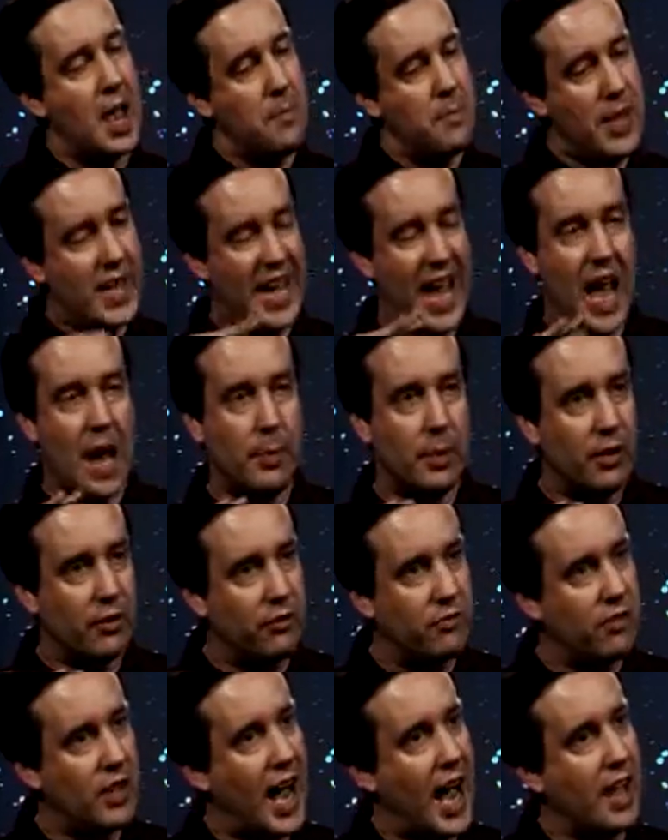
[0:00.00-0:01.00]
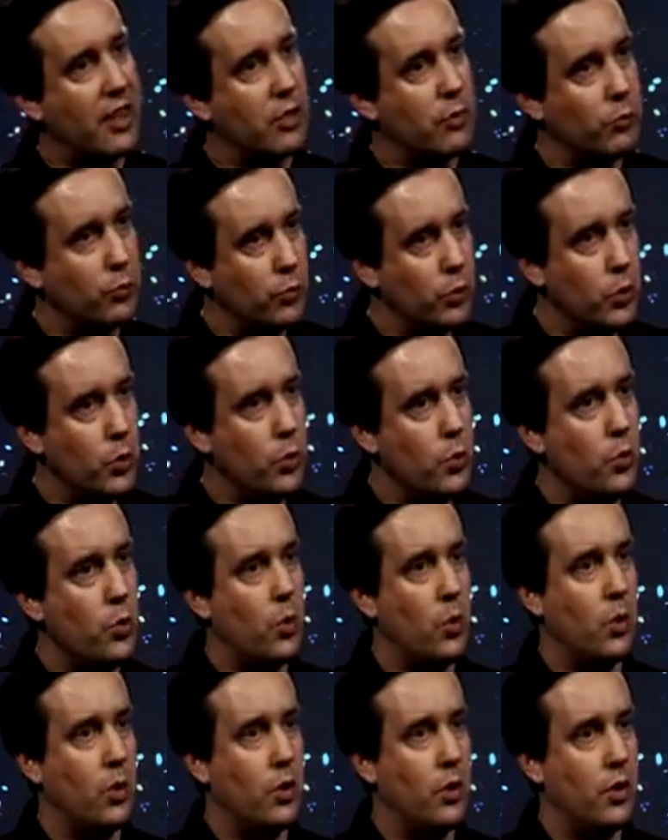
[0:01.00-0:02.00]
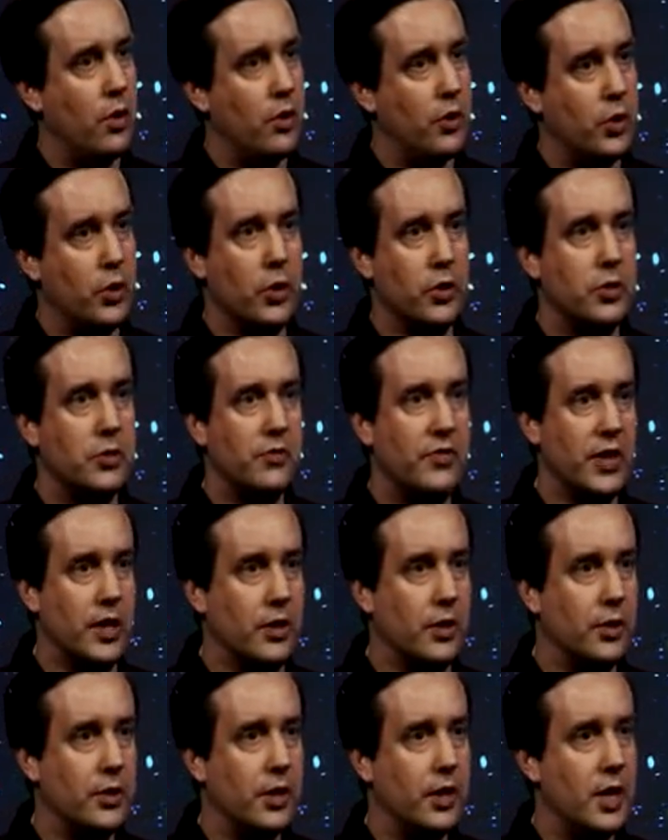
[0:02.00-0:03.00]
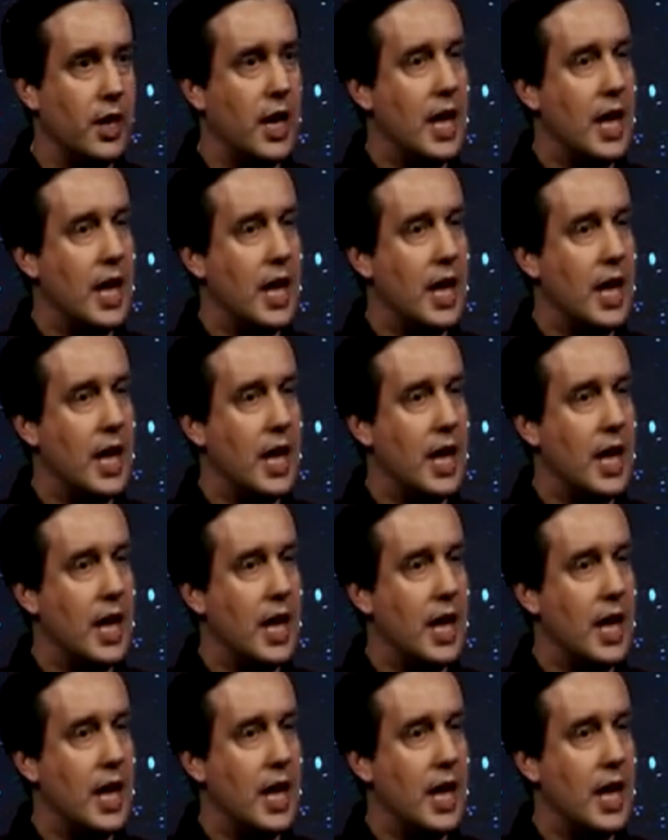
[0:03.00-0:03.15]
Being able to fly through the GOODS field